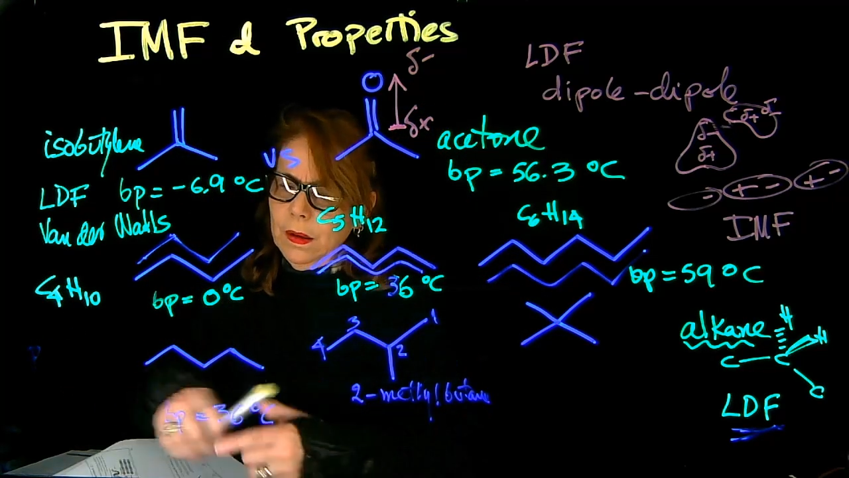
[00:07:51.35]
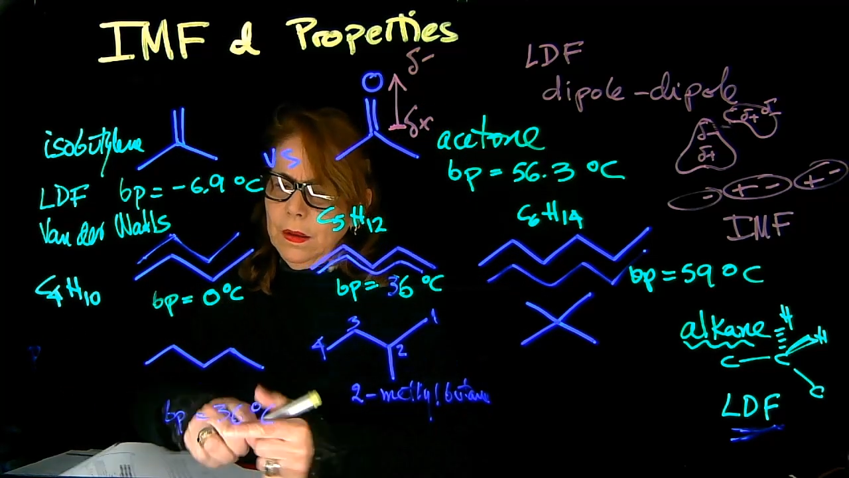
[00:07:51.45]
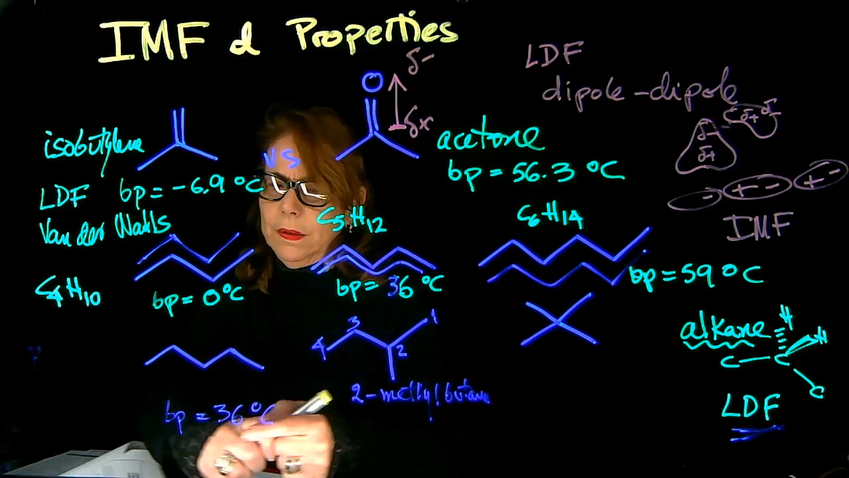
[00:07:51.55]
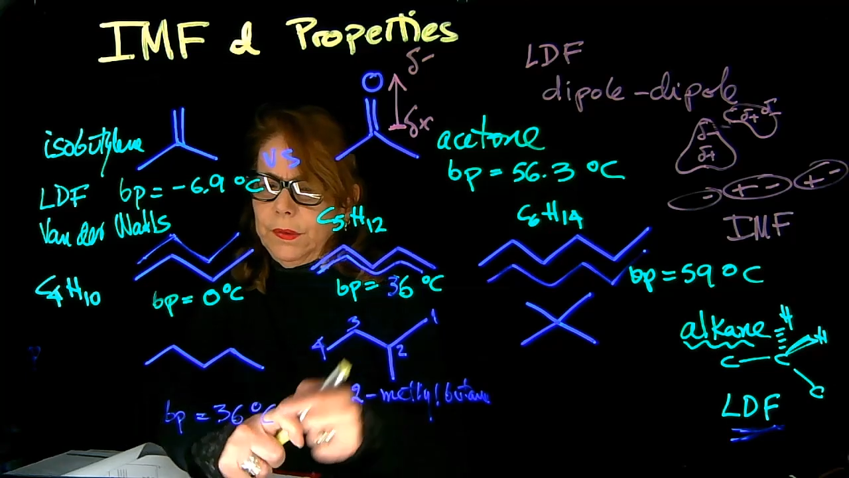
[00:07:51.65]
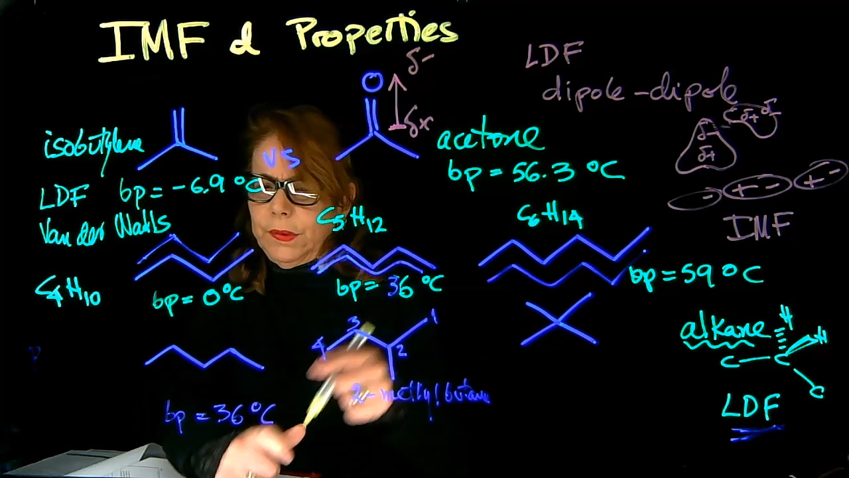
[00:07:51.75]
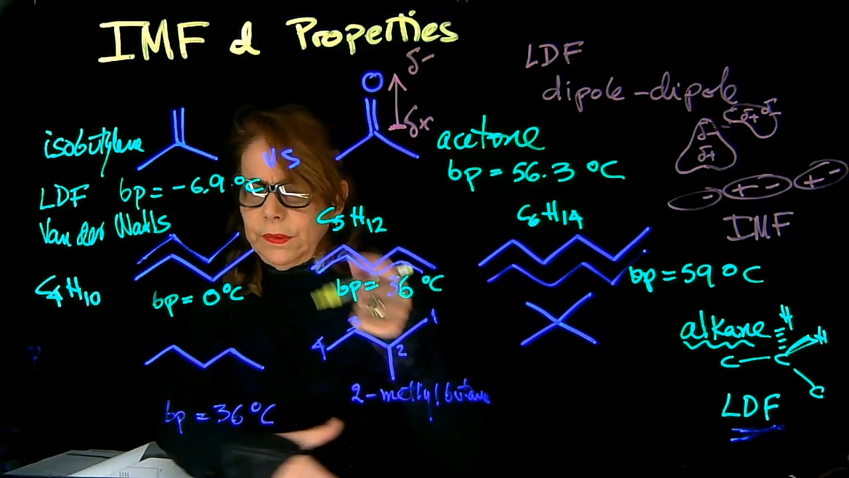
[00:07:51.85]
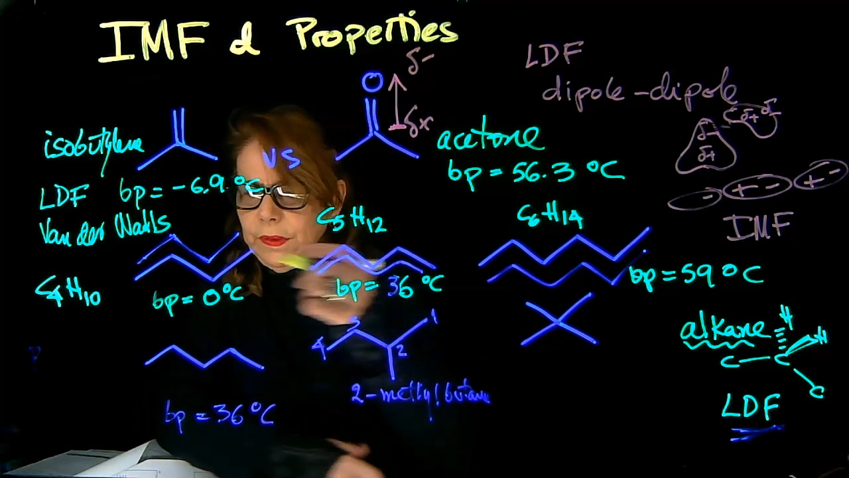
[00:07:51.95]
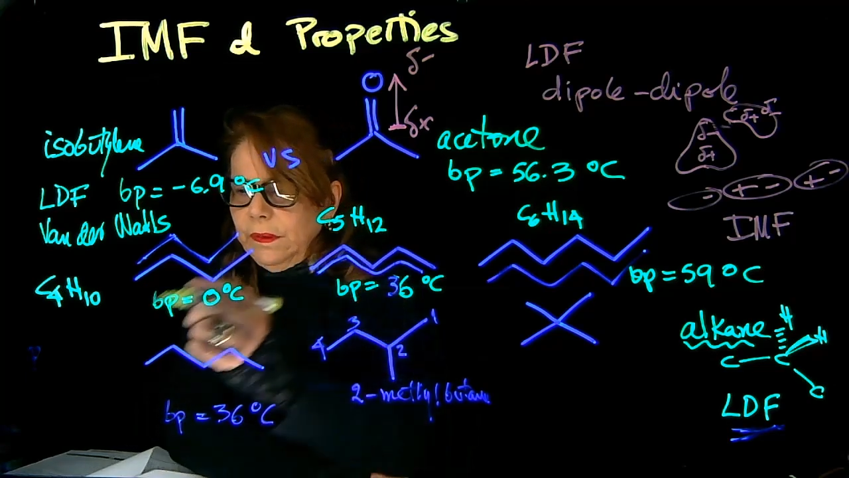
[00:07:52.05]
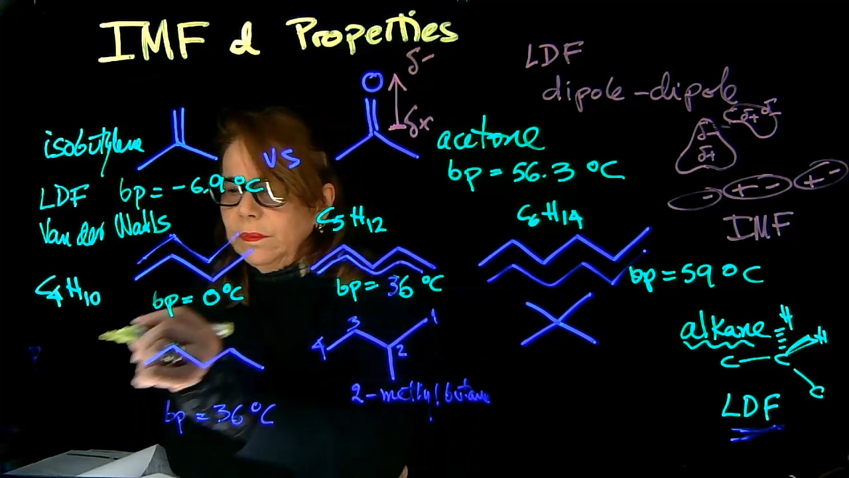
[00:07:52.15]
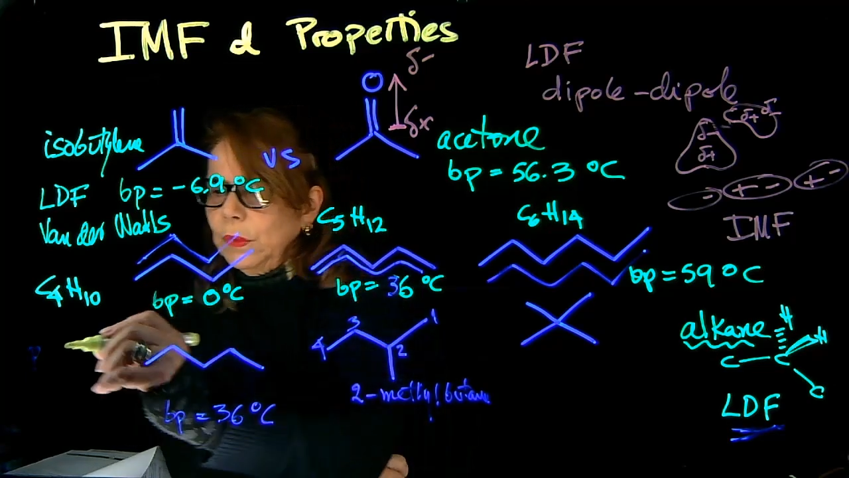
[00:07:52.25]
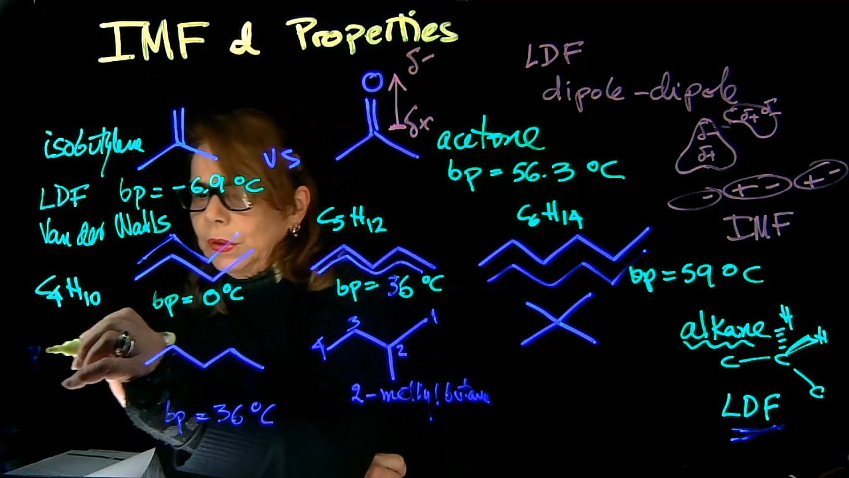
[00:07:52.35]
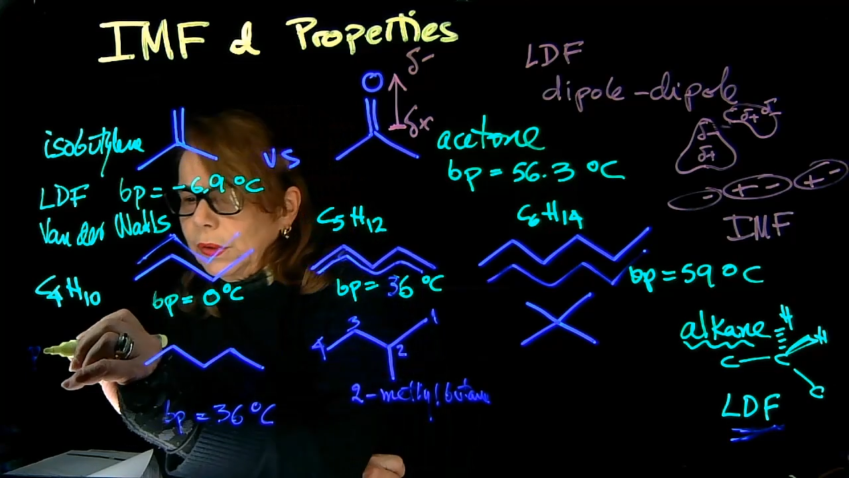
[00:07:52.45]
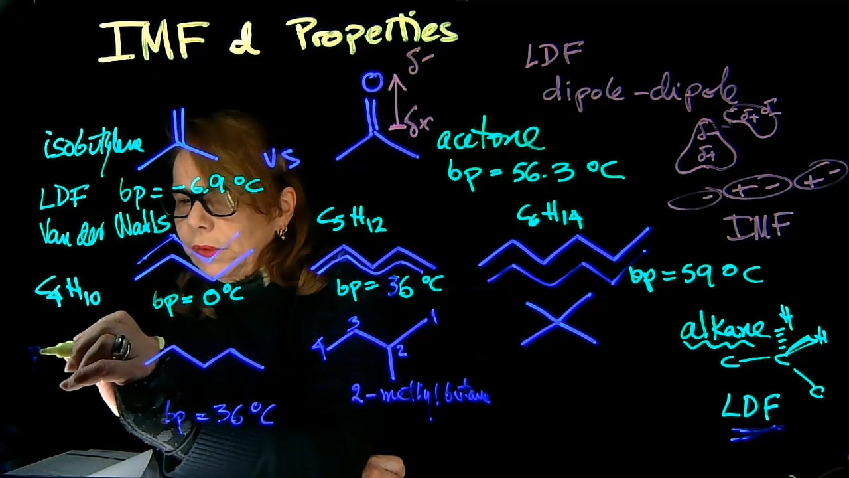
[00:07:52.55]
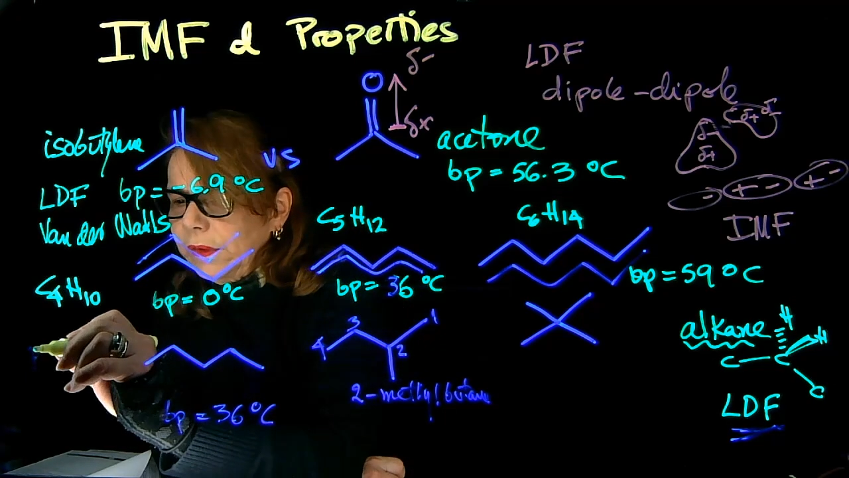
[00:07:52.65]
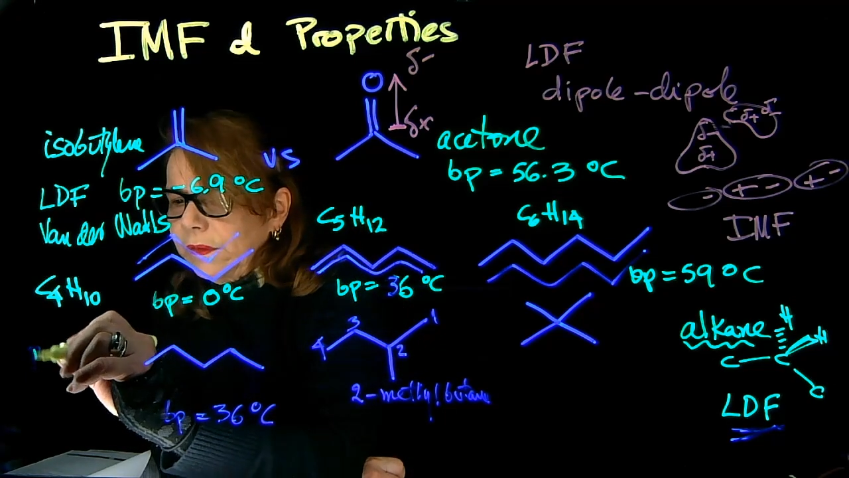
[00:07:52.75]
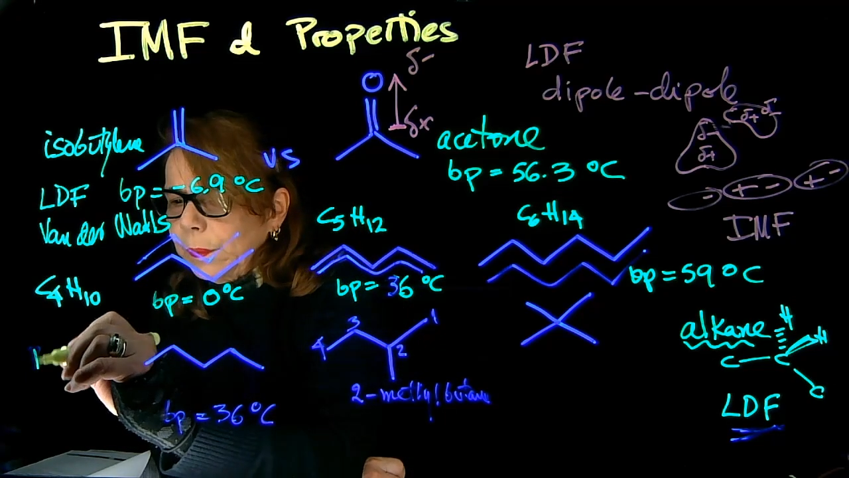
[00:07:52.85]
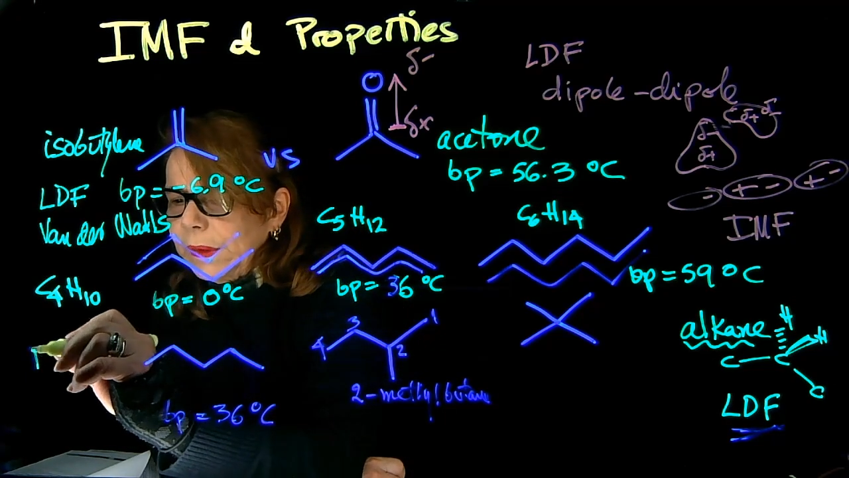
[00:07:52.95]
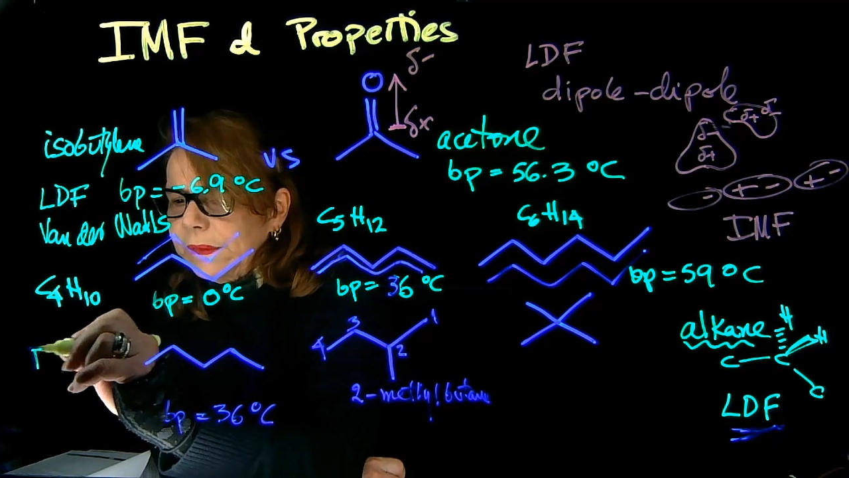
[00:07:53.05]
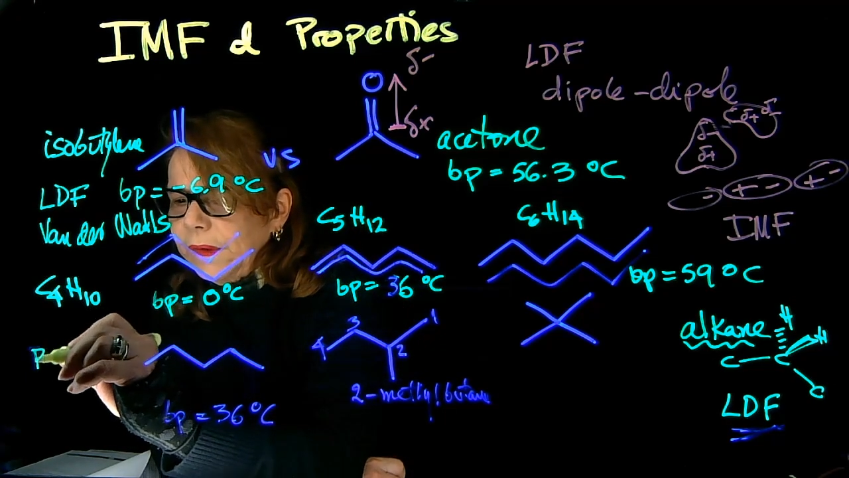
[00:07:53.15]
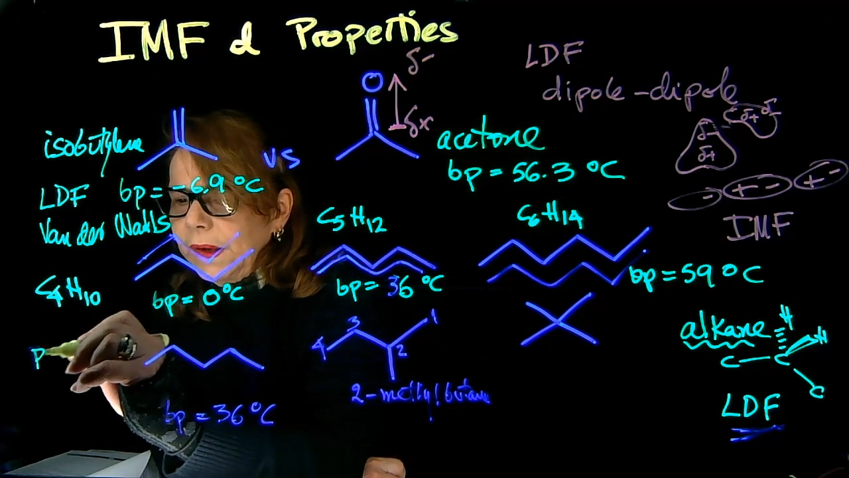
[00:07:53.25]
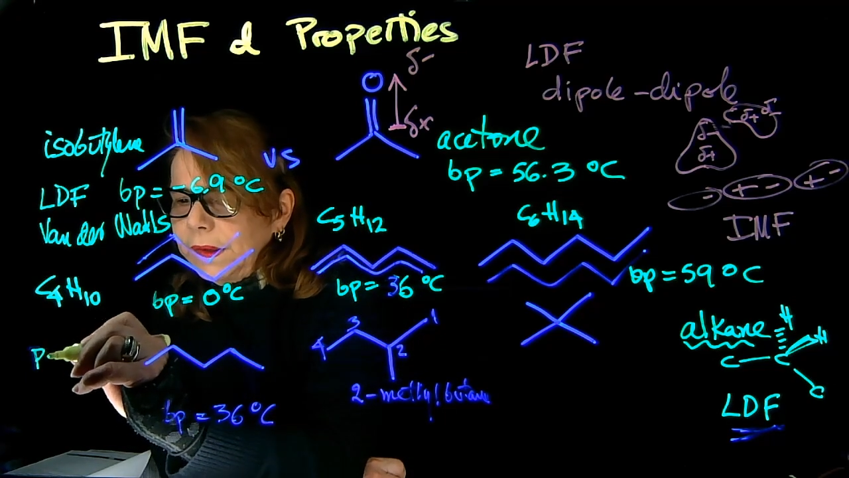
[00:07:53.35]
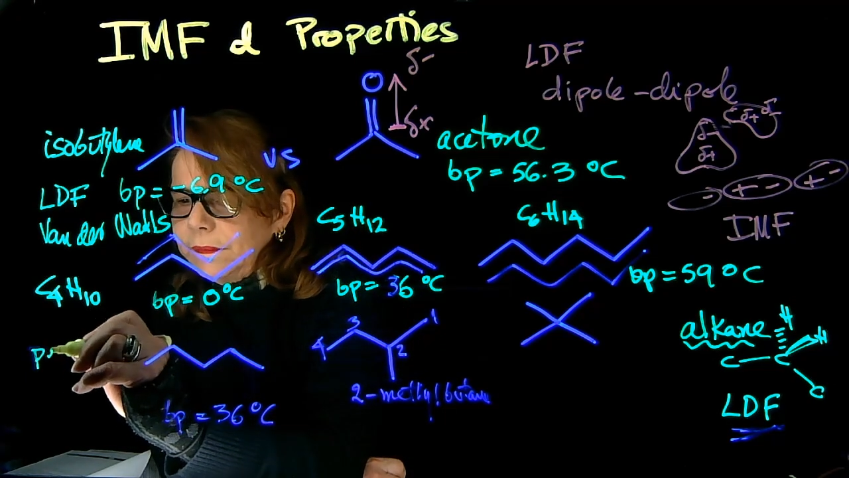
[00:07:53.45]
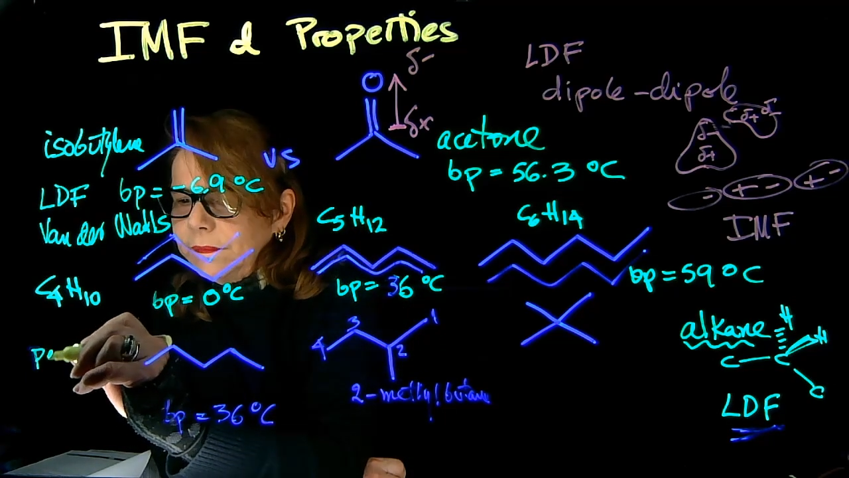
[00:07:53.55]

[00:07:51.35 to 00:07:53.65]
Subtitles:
here, this molecule is pentane,